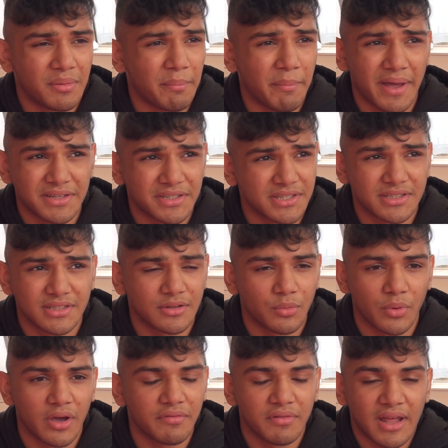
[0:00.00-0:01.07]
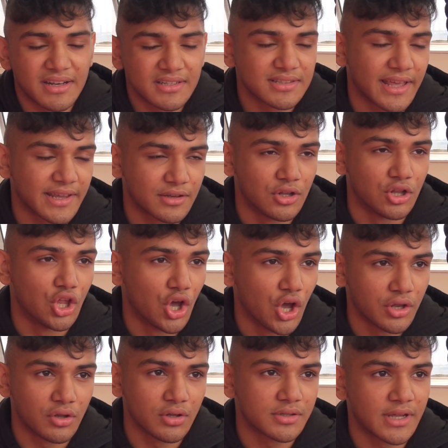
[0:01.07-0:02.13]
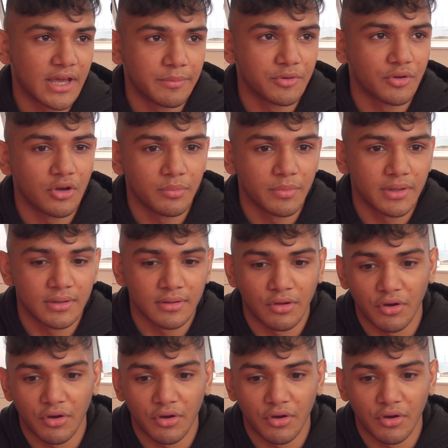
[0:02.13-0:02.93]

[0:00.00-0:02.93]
Manchester, wherever. I just like to learn all the time, you know what I mean?